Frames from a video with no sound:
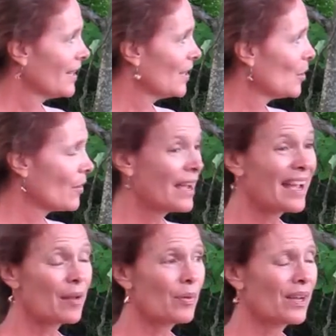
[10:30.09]
and all
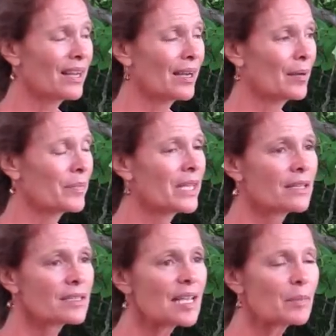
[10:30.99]
that, but um,
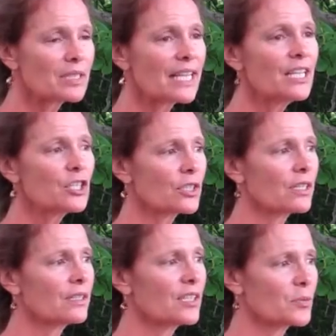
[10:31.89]

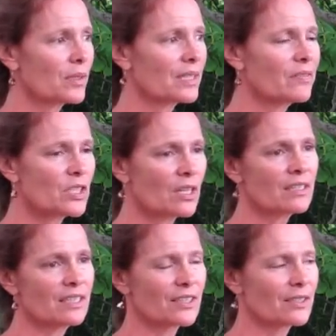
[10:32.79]
segmentation is what they've
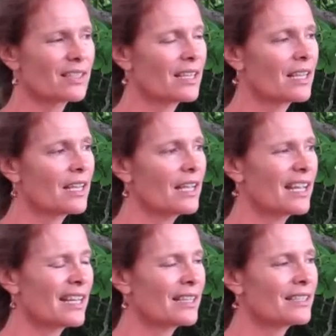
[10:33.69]
done here.
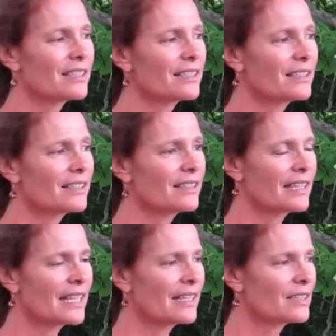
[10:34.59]
And
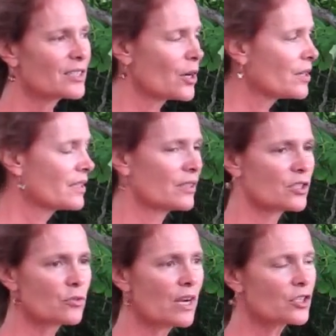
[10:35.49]
they started
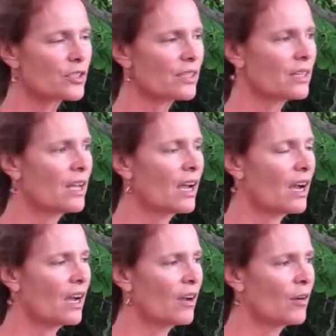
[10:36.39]
construction
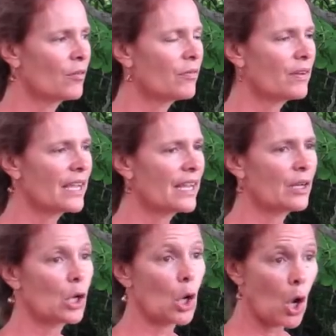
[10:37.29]
of a
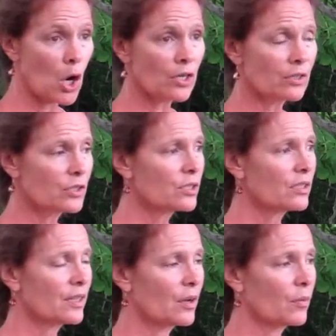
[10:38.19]
large
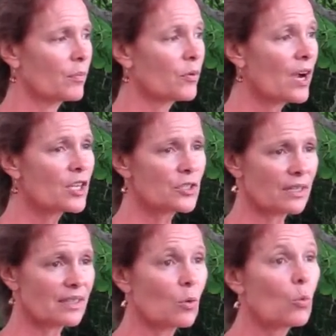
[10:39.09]
you know,
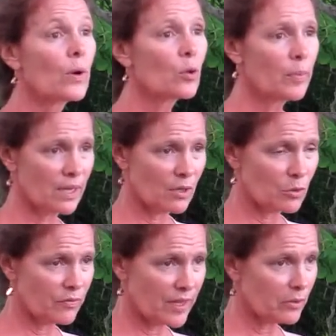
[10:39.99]
project that will be
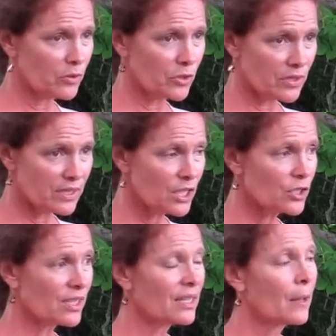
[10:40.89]
under federal
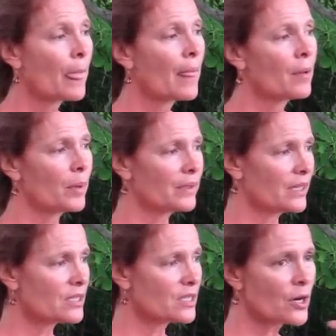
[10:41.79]
jurisdiction, but
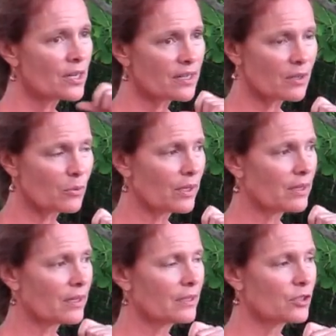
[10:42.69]
they started it with
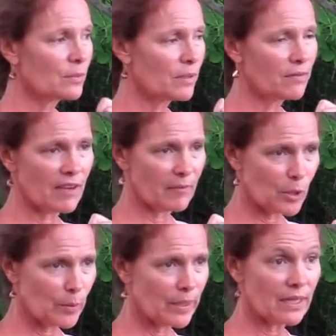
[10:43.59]
a G P five
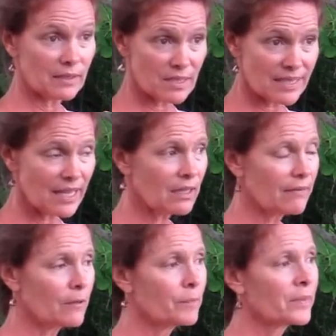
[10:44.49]
permit at the state
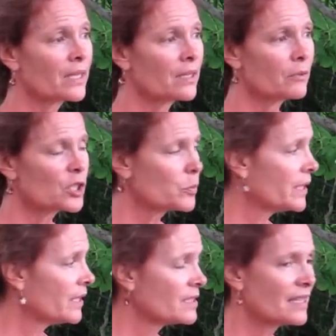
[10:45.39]
level, which
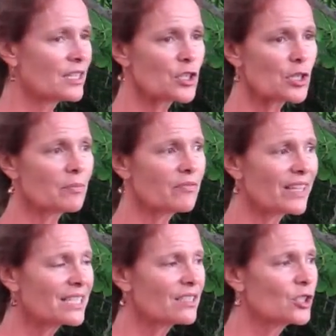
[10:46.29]
means they
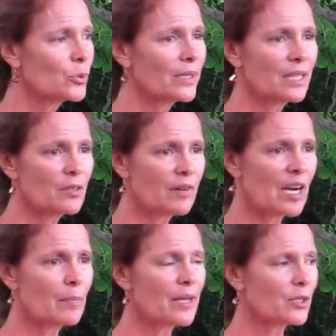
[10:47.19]
circumvented doing the
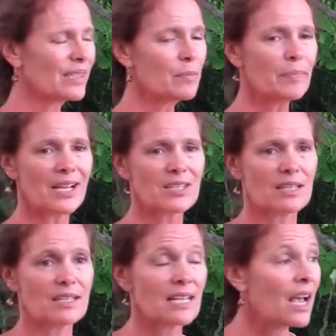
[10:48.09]
environmental impact
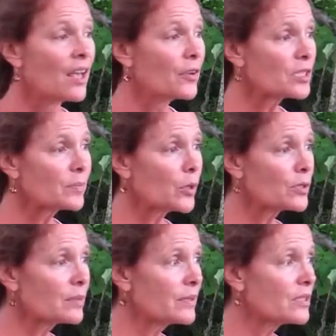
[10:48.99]
studies. They're
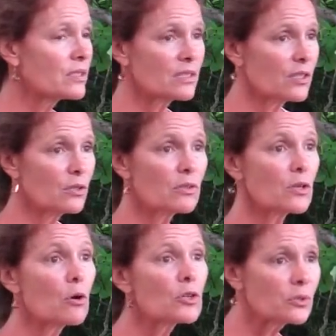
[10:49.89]
supposed to be to do
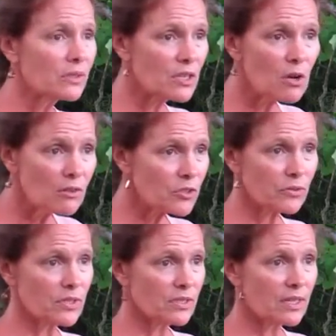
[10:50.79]
social and
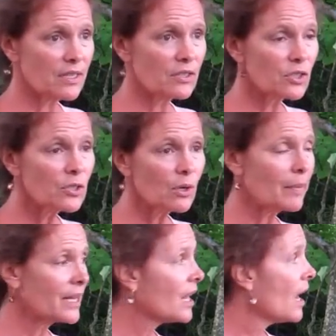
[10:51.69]
cultural studies too. I
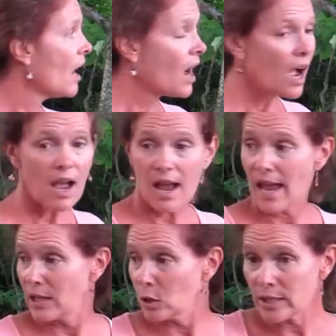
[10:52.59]
mean,
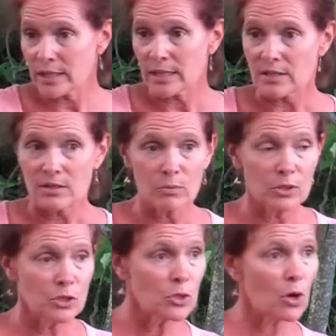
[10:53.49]
and look at this.
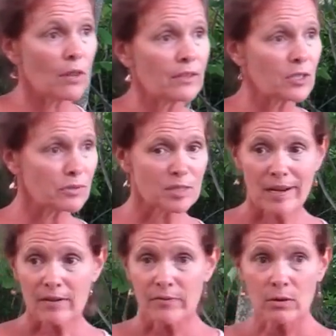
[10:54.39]
Would you call this
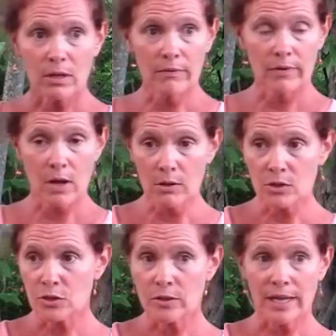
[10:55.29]
respectful of
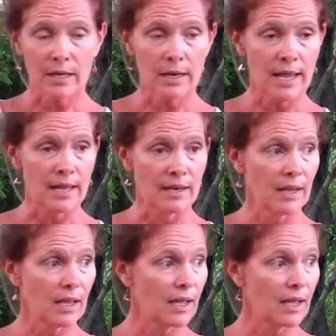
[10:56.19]
culture and, and